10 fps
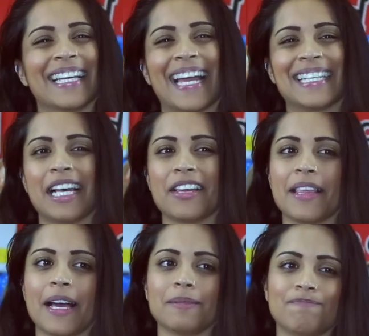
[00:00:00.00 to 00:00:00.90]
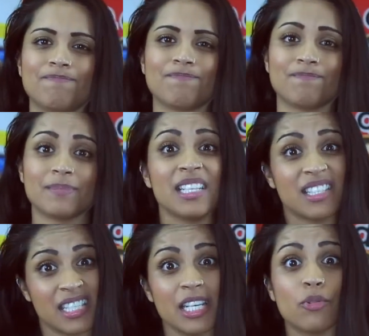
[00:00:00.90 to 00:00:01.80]
Can't tell you that.
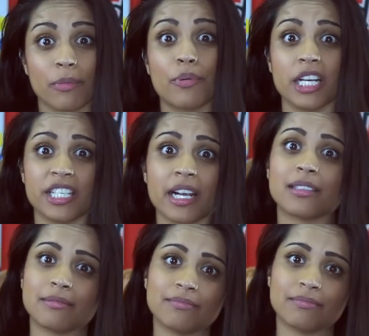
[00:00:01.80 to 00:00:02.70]
It's a secret project.